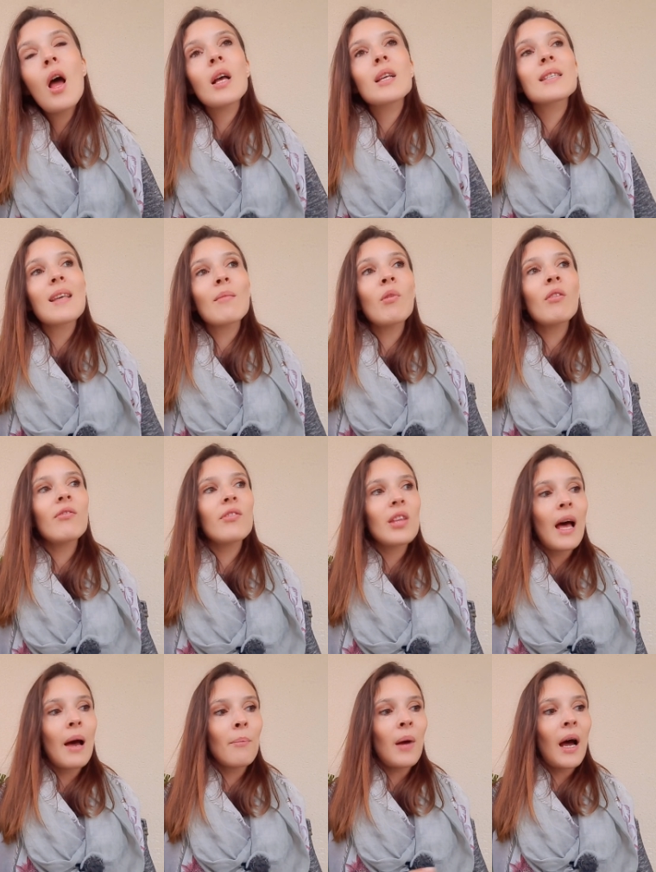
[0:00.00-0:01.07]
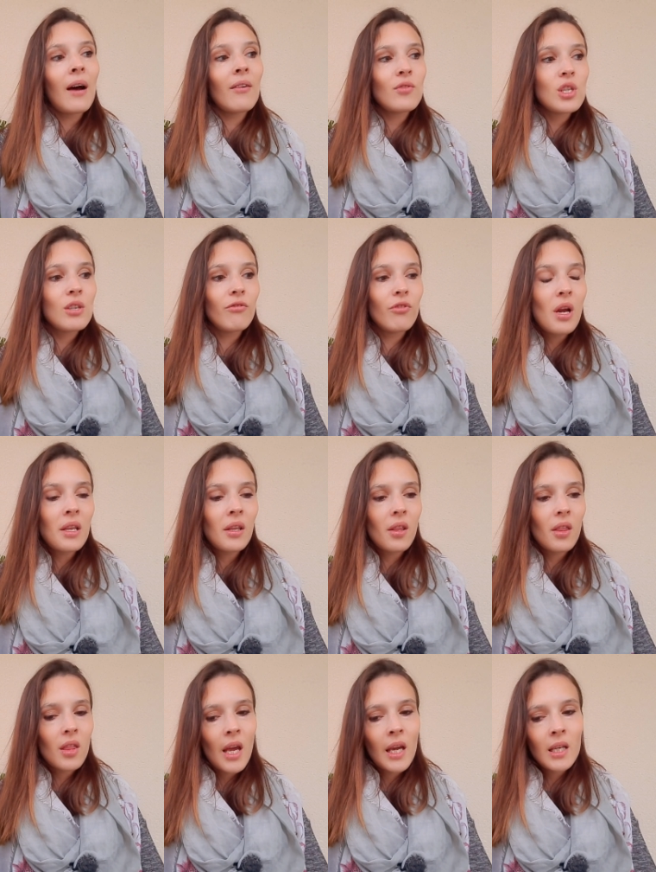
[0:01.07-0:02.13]
Some of them have different
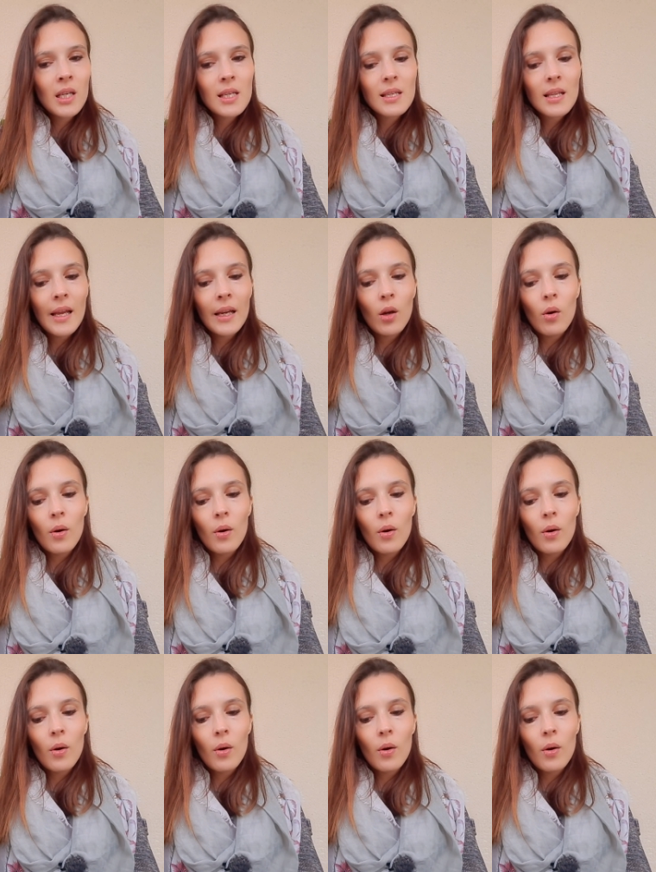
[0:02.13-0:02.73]
things, like